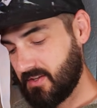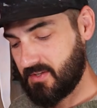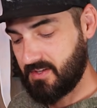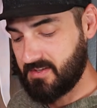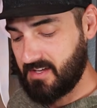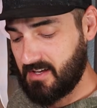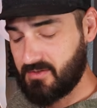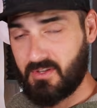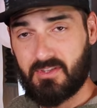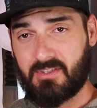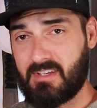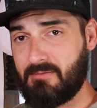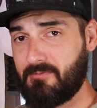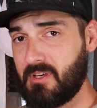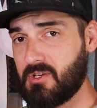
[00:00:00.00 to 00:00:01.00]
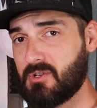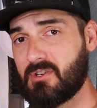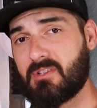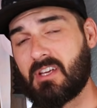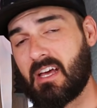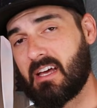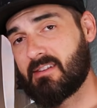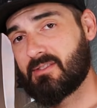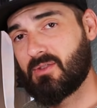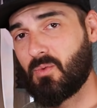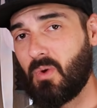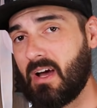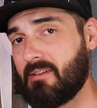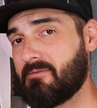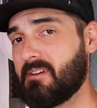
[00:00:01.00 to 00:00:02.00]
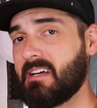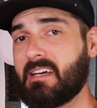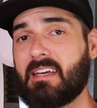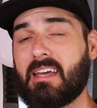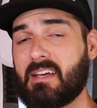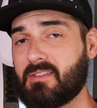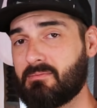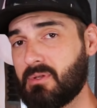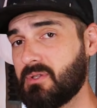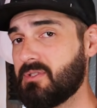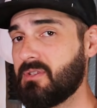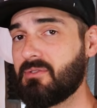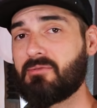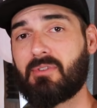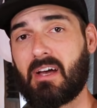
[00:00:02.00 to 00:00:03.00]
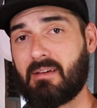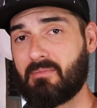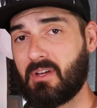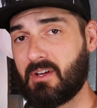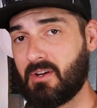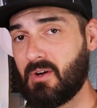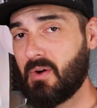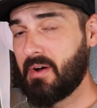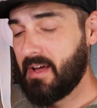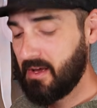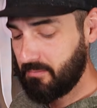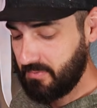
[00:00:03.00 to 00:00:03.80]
So this has all the same features. It has the Wi-Fi, has Bluetooth 5.0,